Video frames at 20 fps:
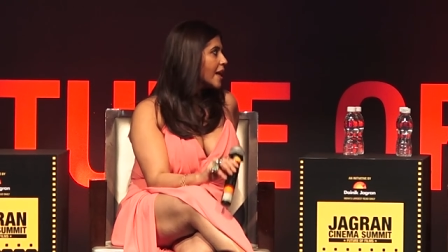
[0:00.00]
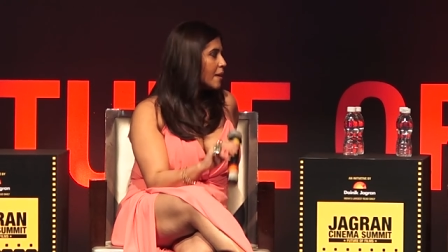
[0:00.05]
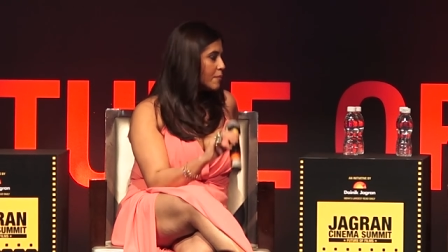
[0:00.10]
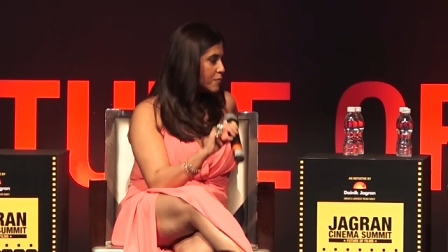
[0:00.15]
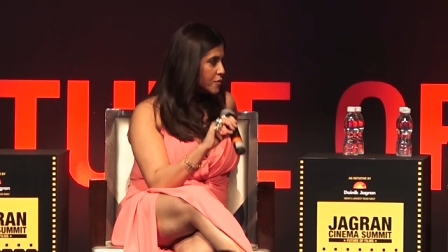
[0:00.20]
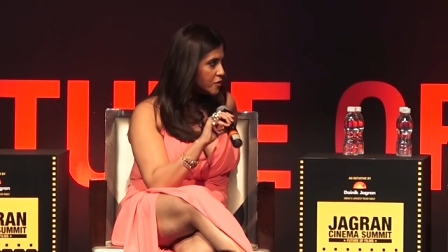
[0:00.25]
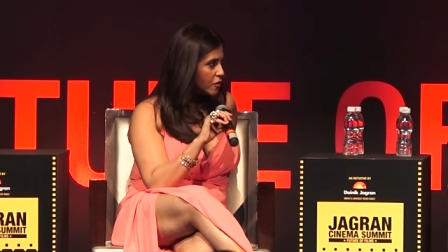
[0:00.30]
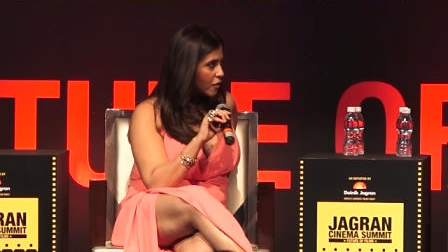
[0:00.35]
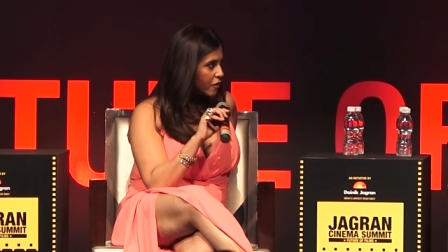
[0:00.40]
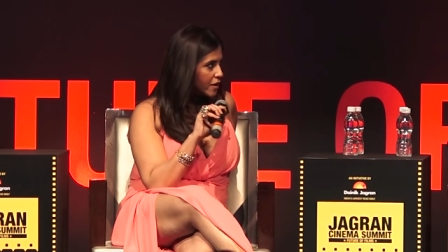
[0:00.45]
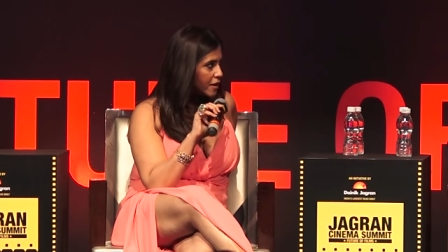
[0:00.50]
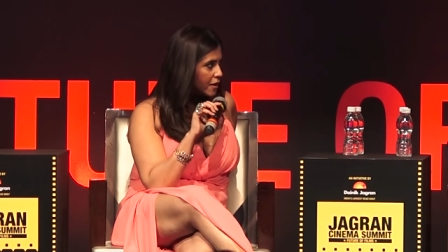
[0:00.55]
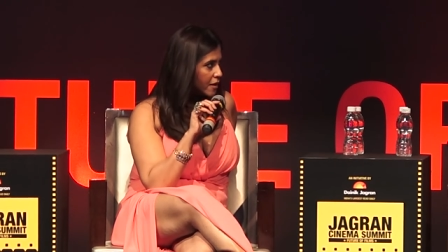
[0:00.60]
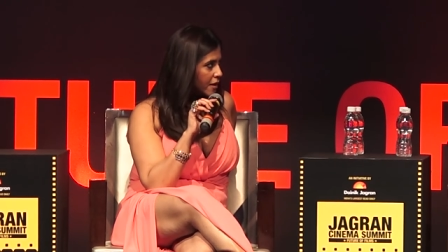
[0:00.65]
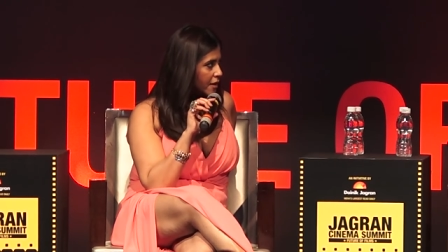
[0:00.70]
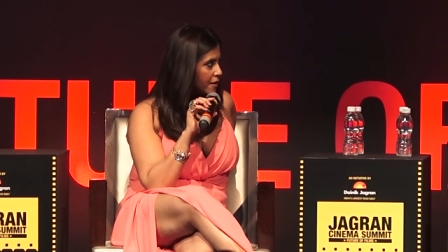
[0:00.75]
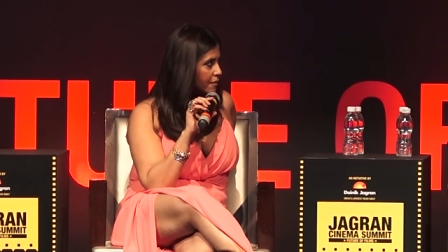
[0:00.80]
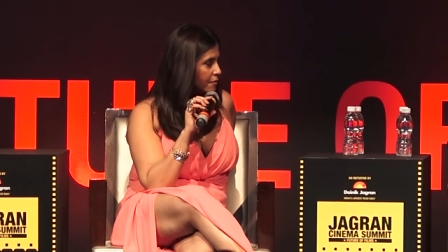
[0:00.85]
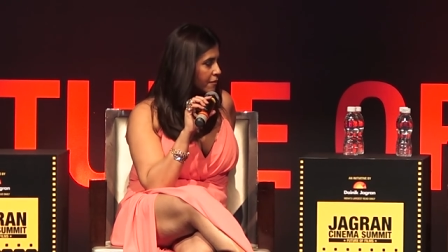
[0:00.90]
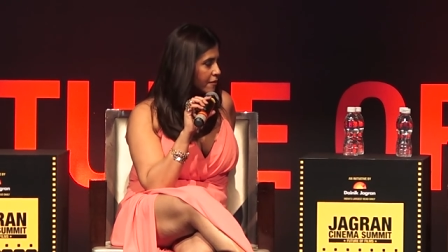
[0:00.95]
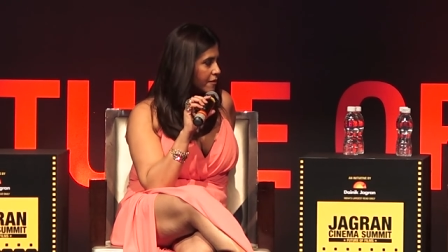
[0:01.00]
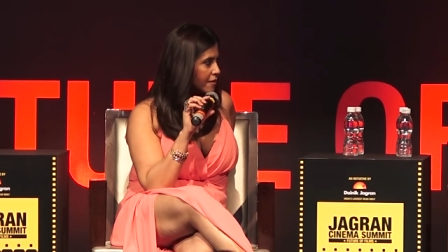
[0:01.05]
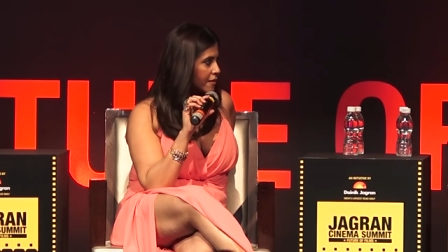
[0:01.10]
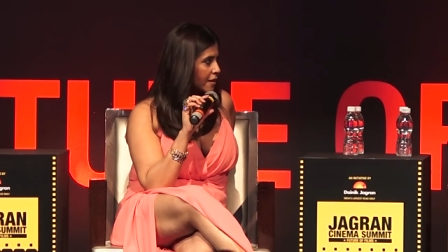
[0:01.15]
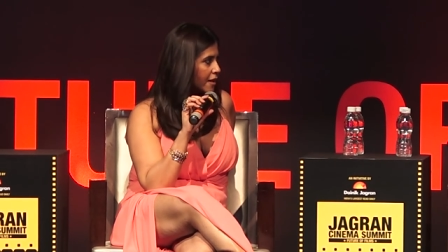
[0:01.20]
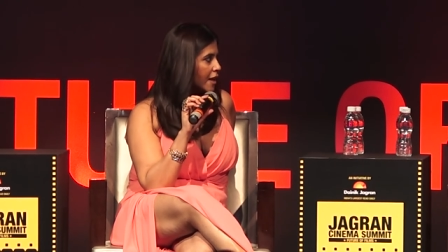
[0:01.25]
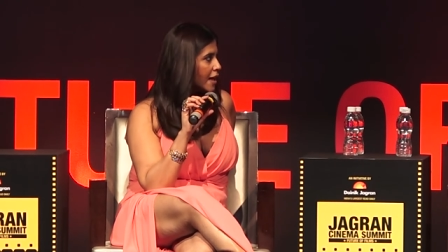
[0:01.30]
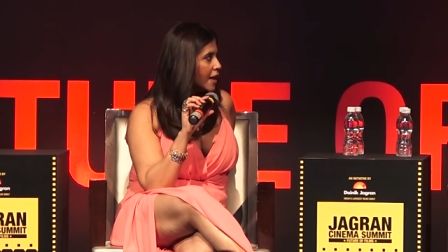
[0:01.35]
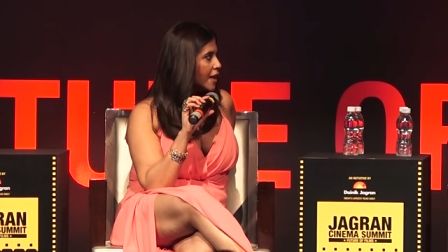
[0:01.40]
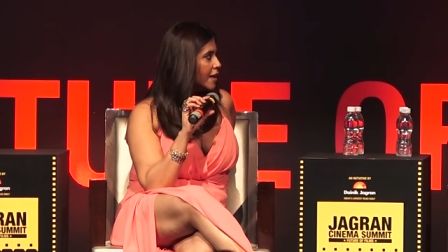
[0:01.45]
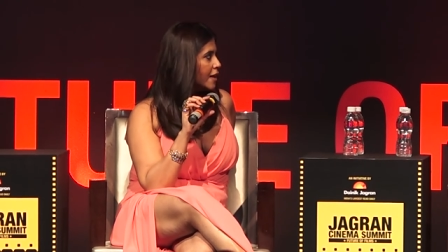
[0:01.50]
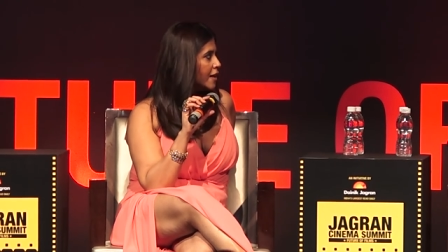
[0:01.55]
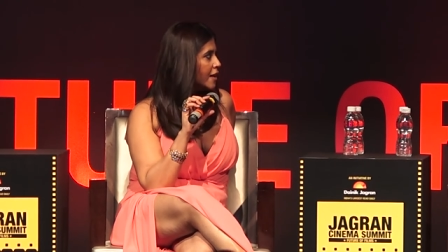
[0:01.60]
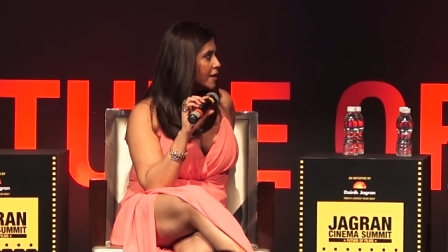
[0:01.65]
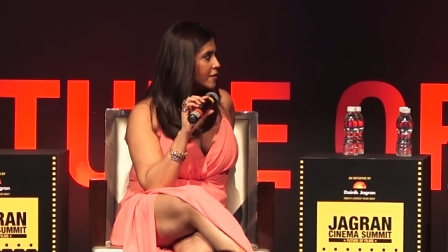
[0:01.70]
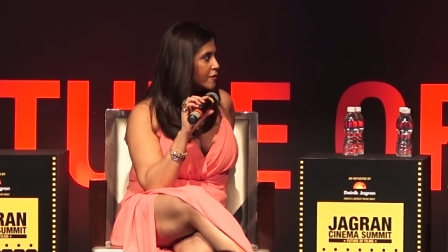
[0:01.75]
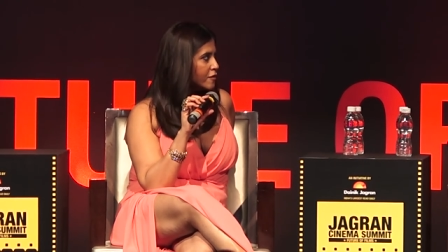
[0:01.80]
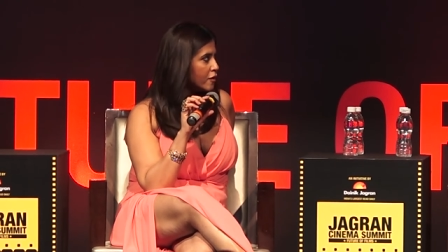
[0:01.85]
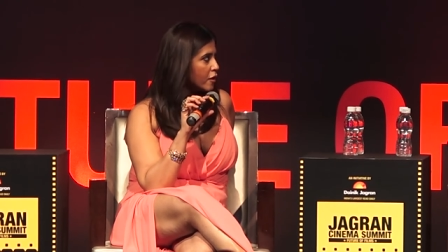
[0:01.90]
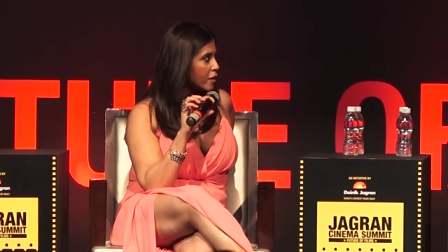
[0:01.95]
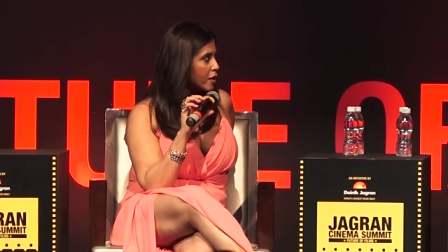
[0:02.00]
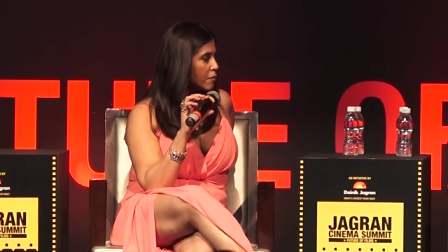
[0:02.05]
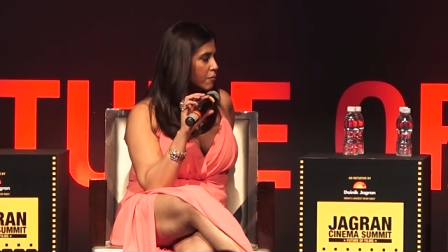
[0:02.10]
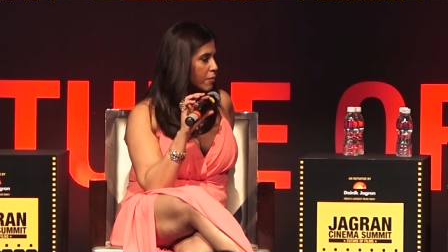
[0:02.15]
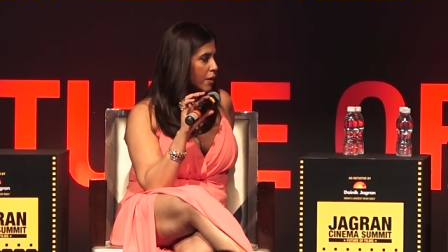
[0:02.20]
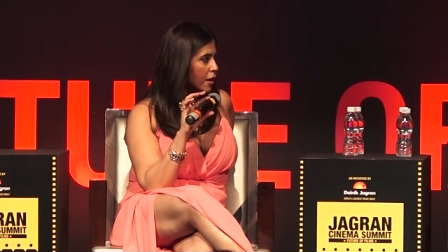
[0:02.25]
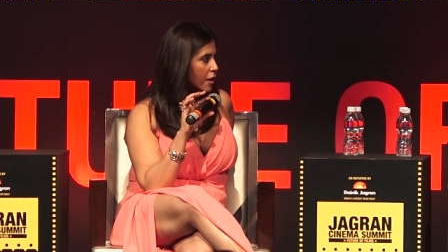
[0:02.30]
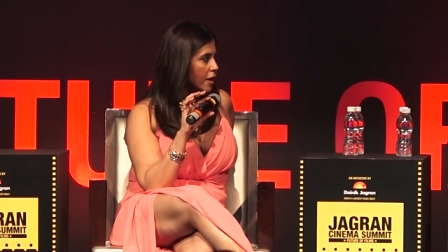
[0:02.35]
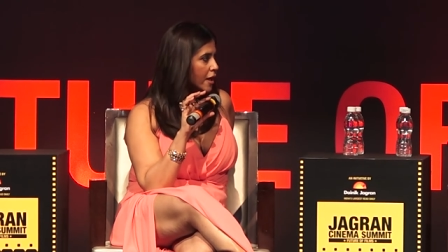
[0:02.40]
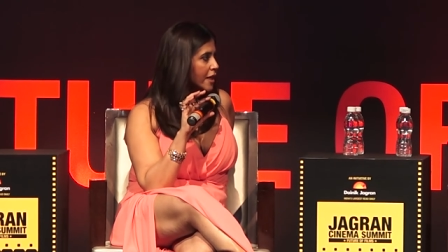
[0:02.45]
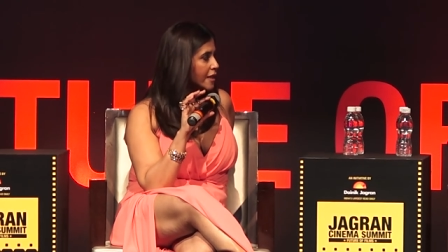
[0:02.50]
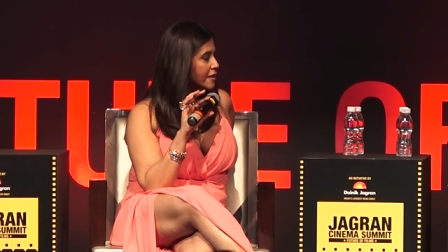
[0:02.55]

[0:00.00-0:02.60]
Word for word: and I'm sorry, it's, it's not about,